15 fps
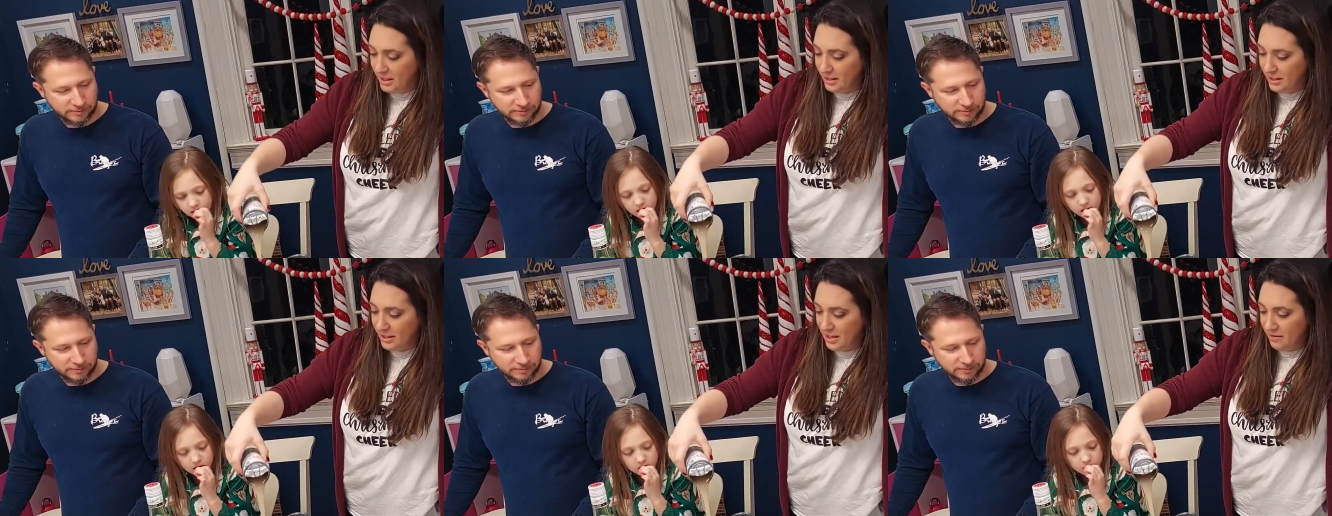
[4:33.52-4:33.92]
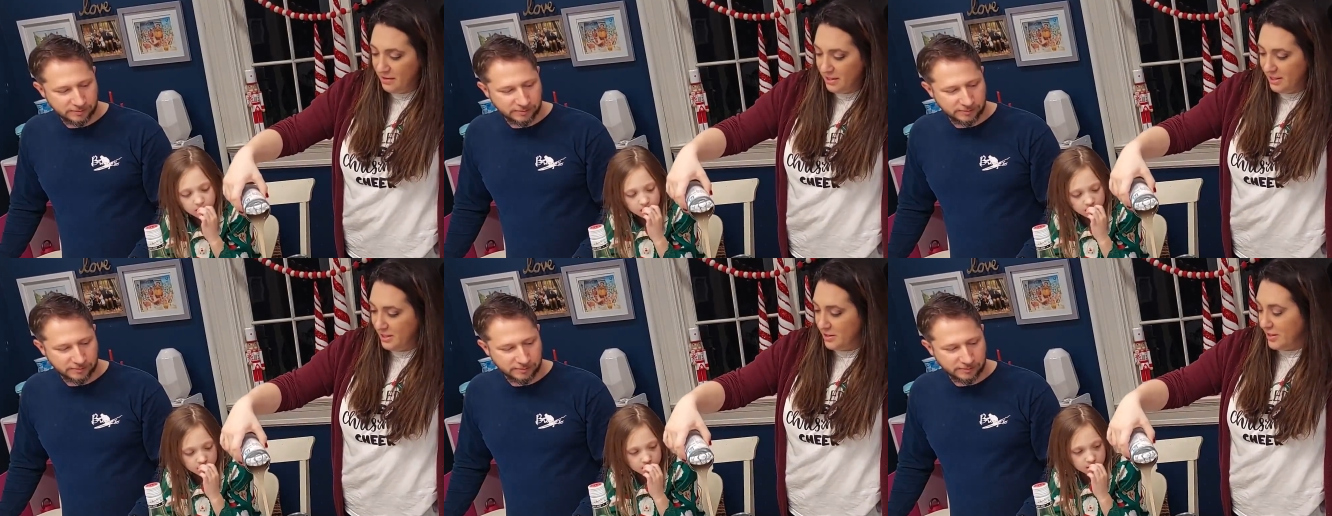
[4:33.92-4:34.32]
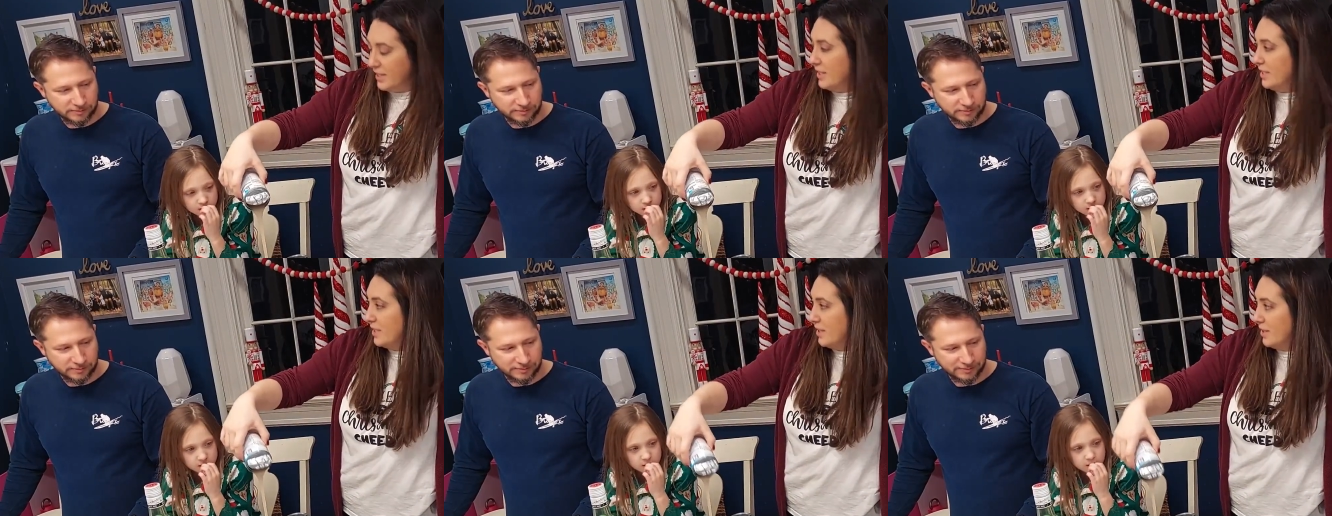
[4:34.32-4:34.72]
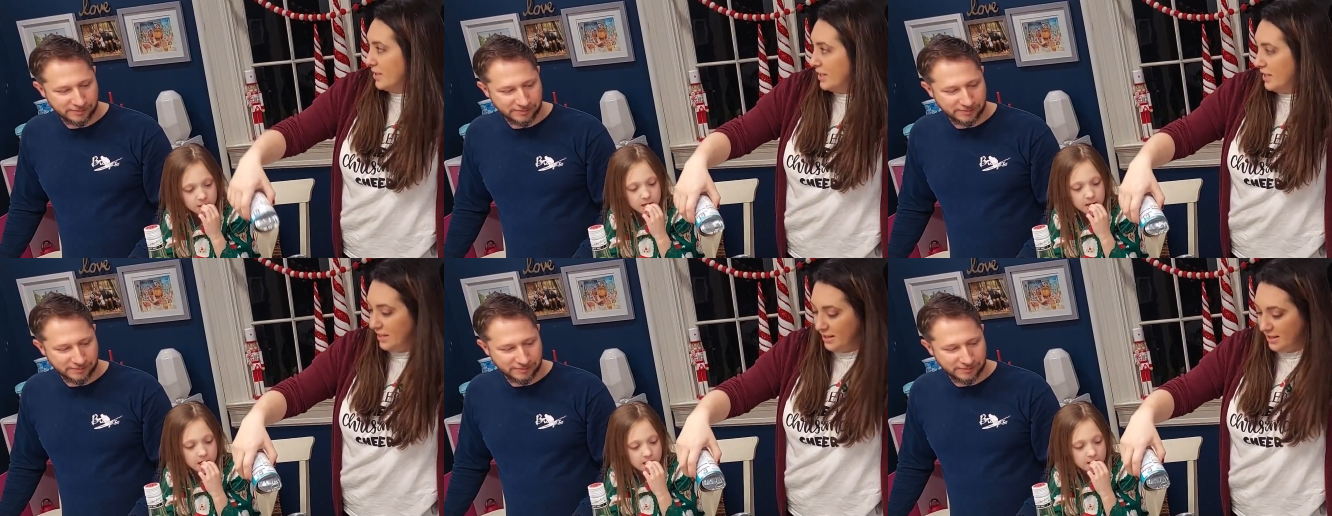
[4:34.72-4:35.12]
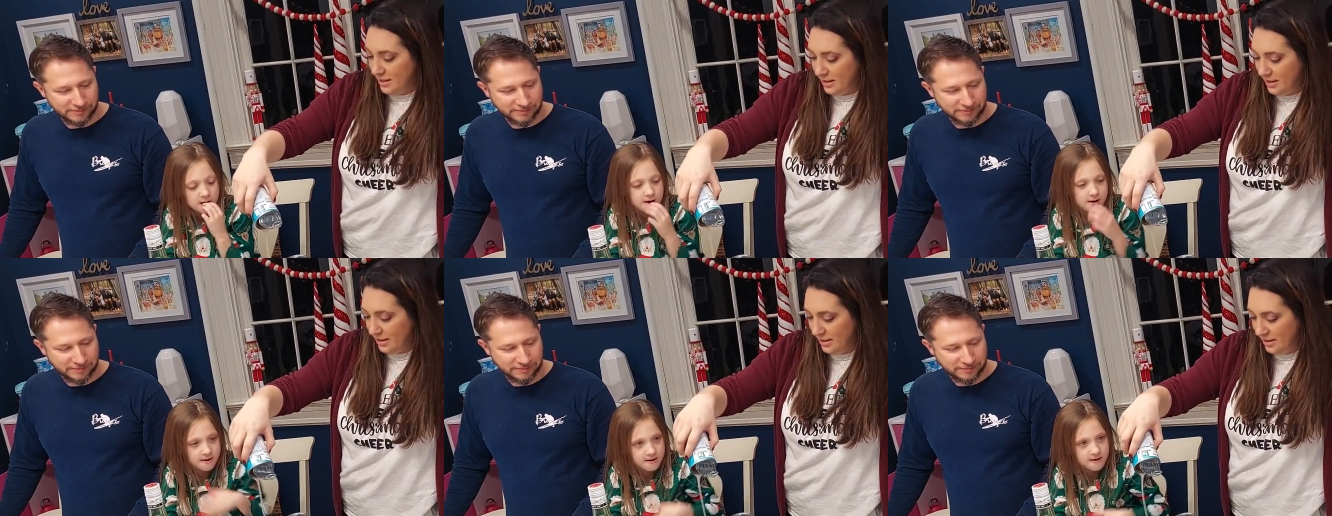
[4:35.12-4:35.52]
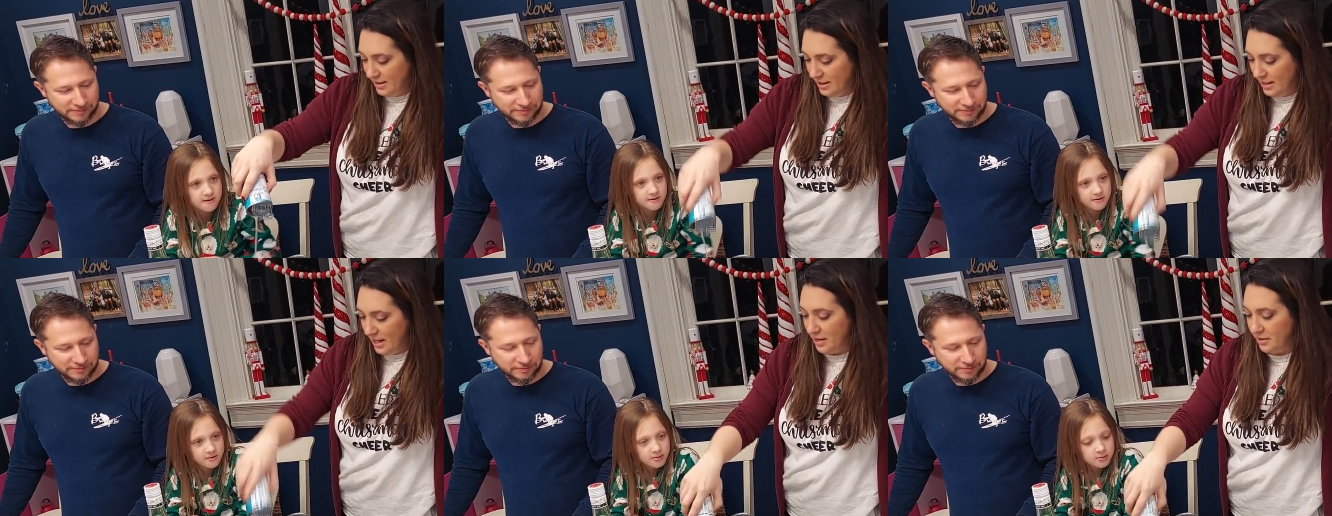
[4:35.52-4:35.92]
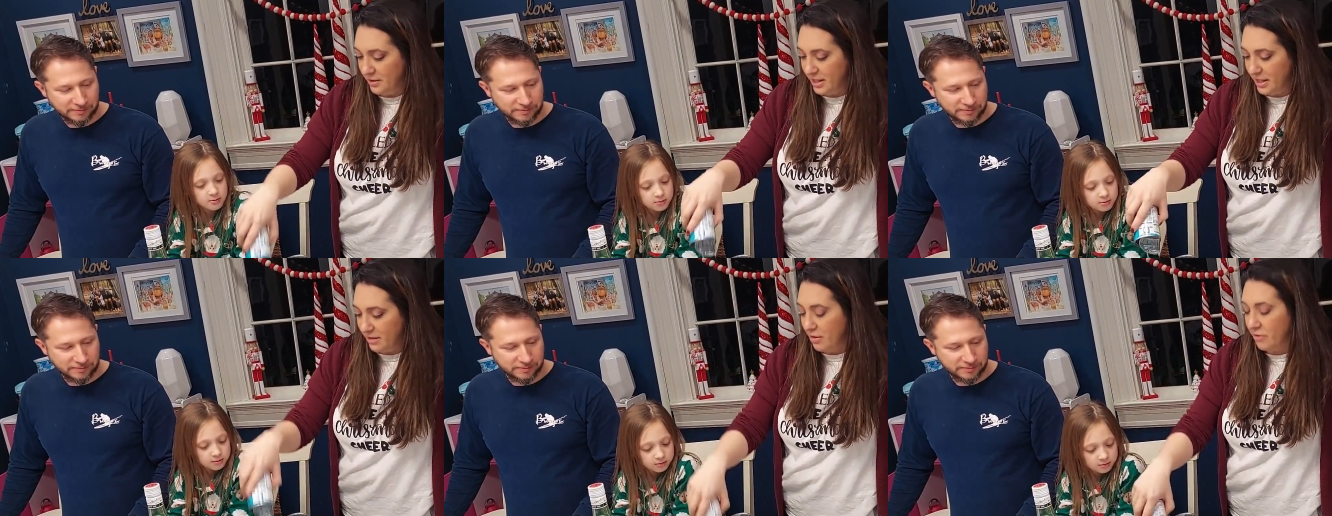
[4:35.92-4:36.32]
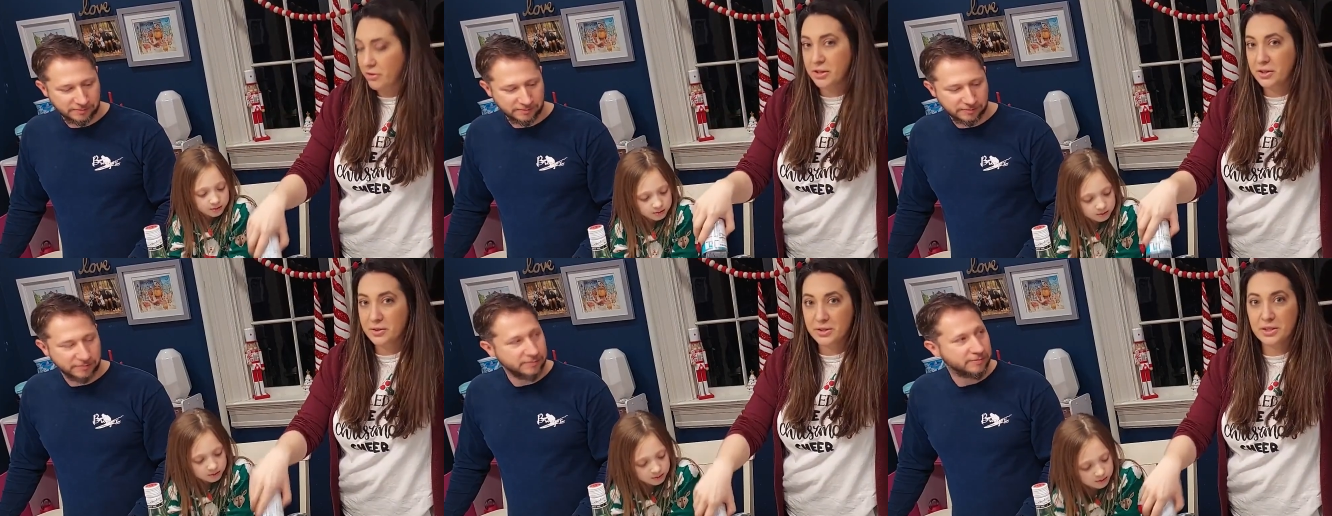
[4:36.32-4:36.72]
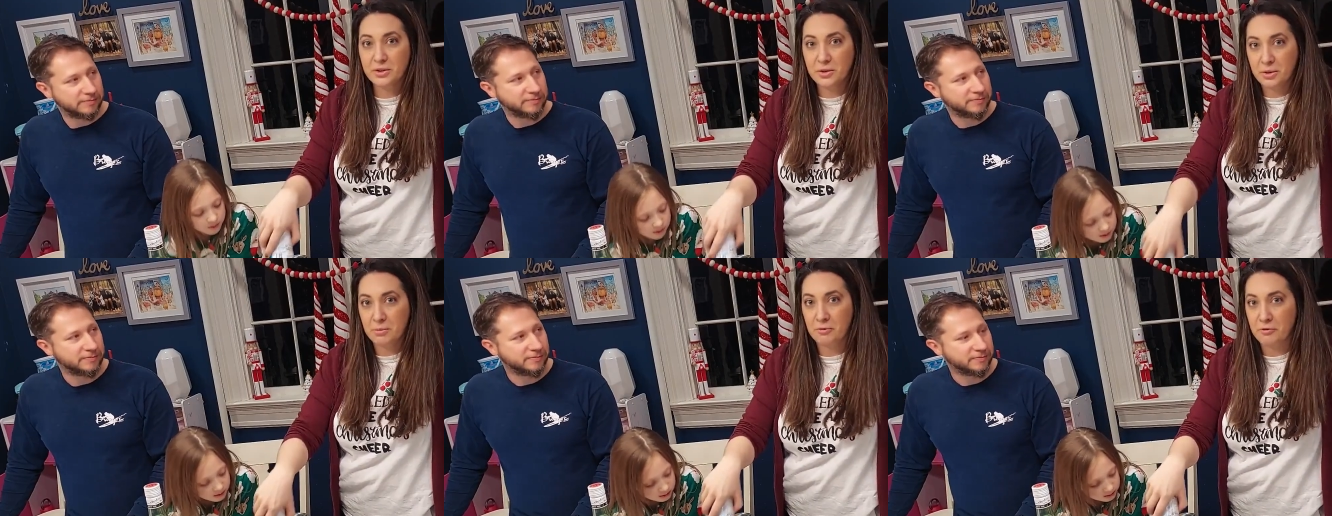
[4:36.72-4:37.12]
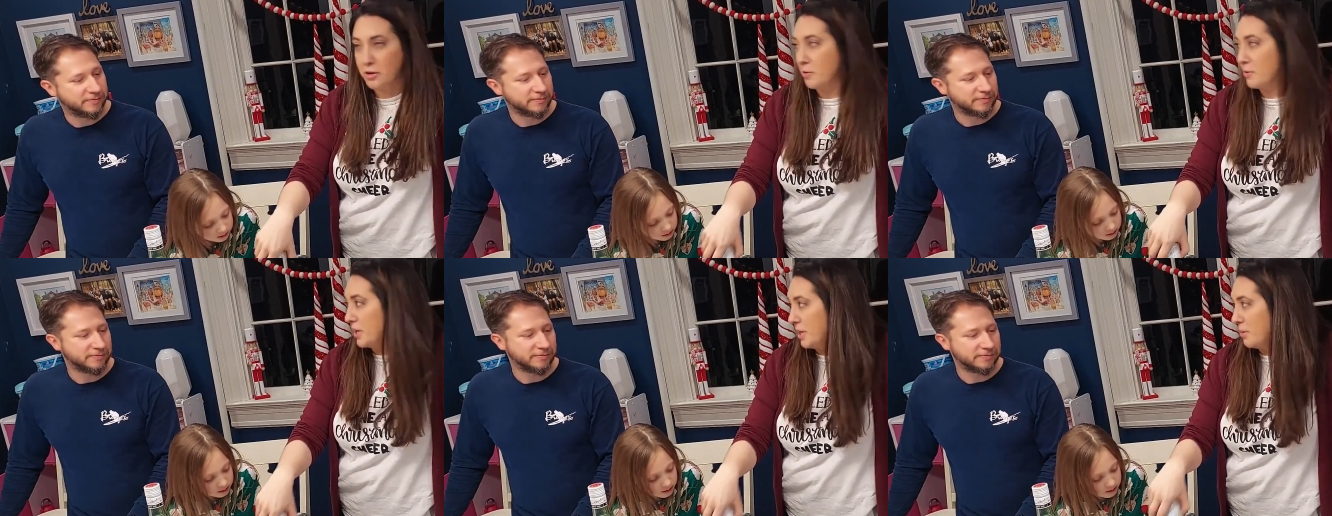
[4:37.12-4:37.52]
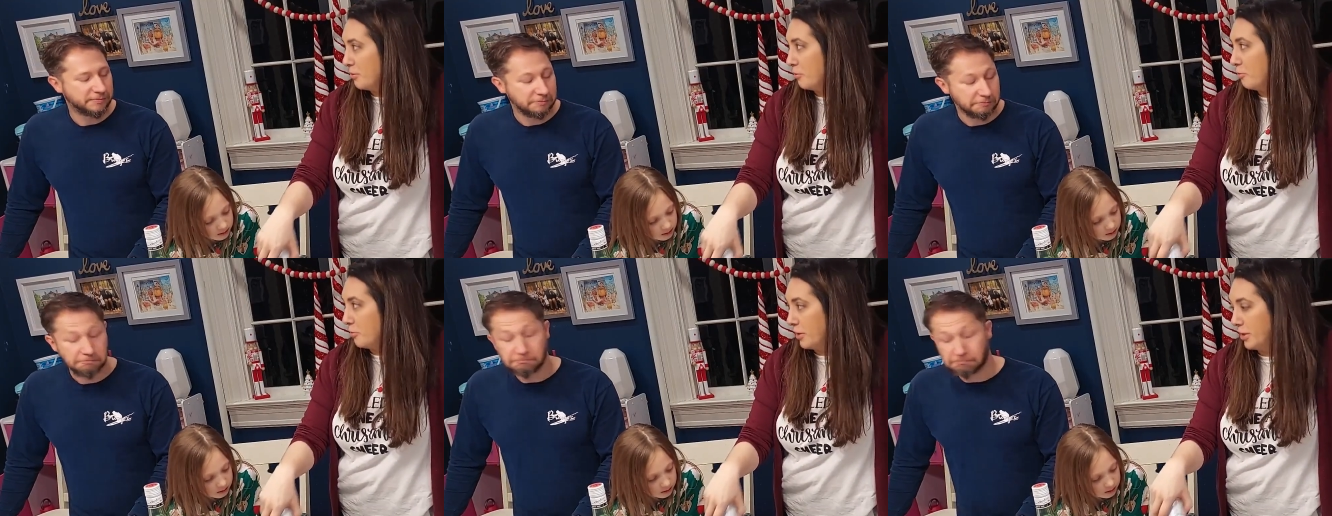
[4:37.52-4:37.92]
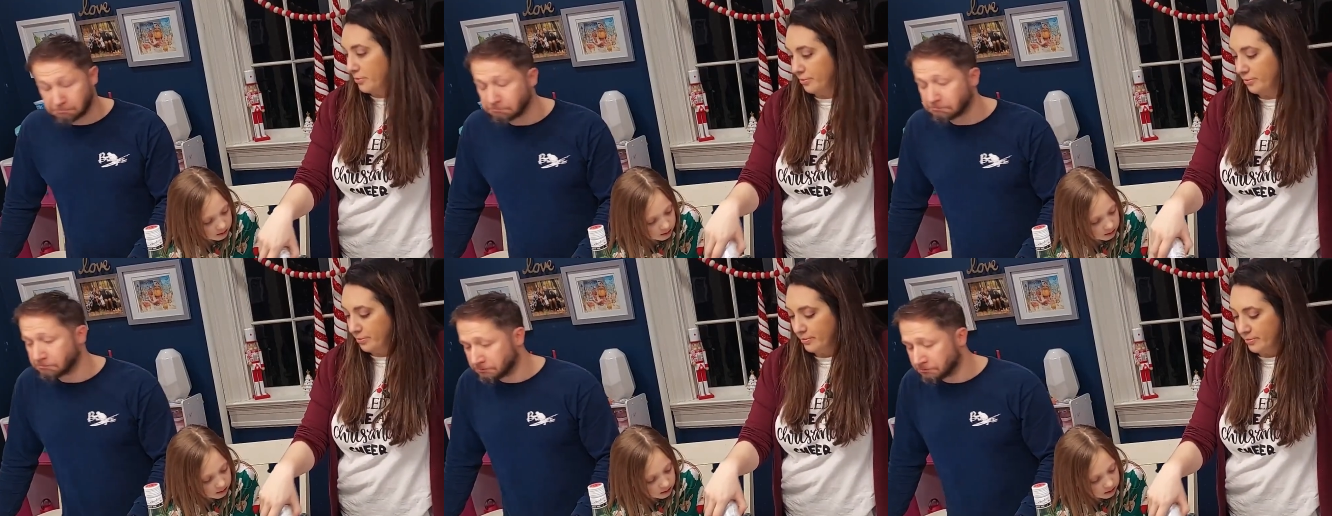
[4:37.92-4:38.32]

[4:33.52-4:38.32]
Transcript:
Speaker 1: This stuff is strange looking. Mm -hmm. I don't think I've ever used cream of coconut before.